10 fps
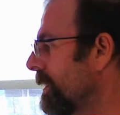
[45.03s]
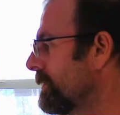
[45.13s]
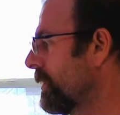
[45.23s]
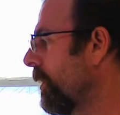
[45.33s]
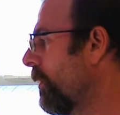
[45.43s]

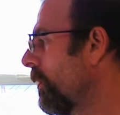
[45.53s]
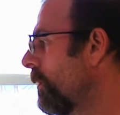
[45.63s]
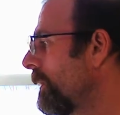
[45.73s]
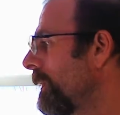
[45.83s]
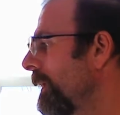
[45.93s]
So
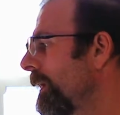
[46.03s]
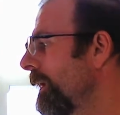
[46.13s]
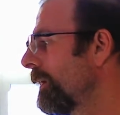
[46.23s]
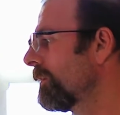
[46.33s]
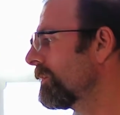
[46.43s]

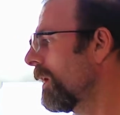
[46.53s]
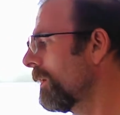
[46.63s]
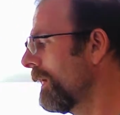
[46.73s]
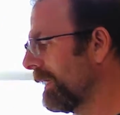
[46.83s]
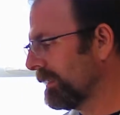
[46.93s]
here's
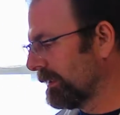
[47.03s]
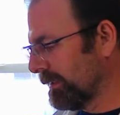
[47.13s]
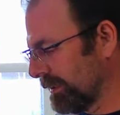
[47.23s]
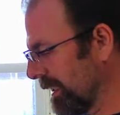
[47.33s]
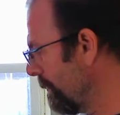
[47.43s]
our next
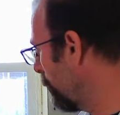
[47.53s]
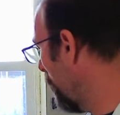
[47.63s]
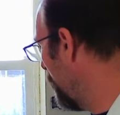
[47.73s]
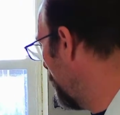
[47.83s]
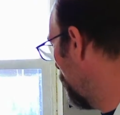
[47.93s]
step
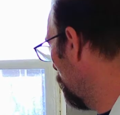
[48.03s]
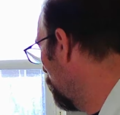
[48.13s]
right here.